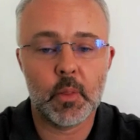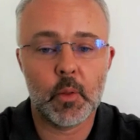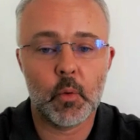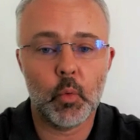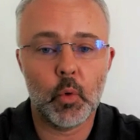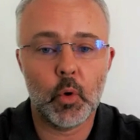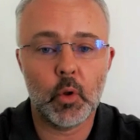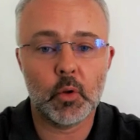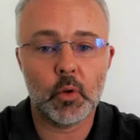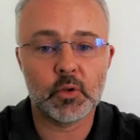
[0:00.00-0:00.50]
on the
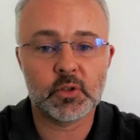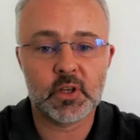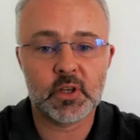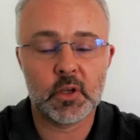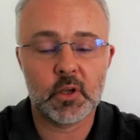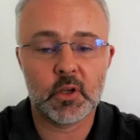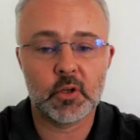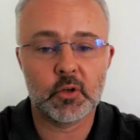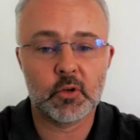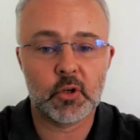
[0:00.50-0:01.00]
wall so
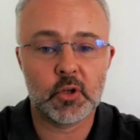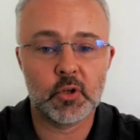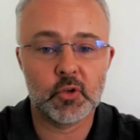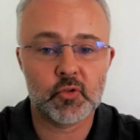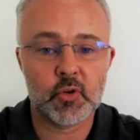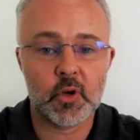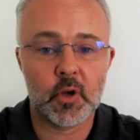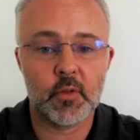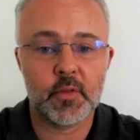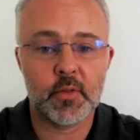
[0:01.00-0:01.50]
you can
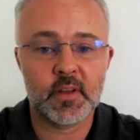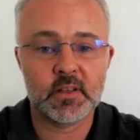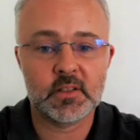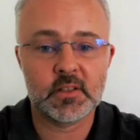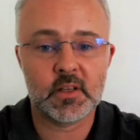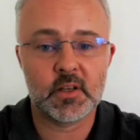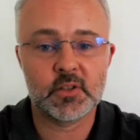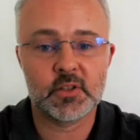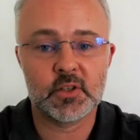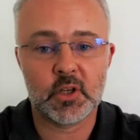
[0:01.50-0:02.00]
control
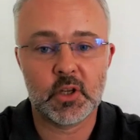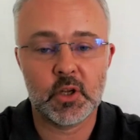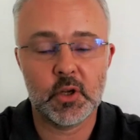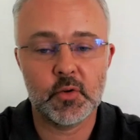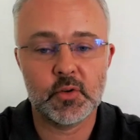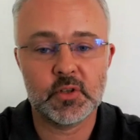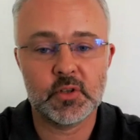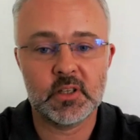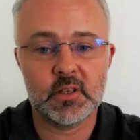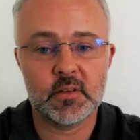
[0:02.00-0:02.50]
things like
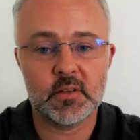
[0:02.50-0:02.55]
security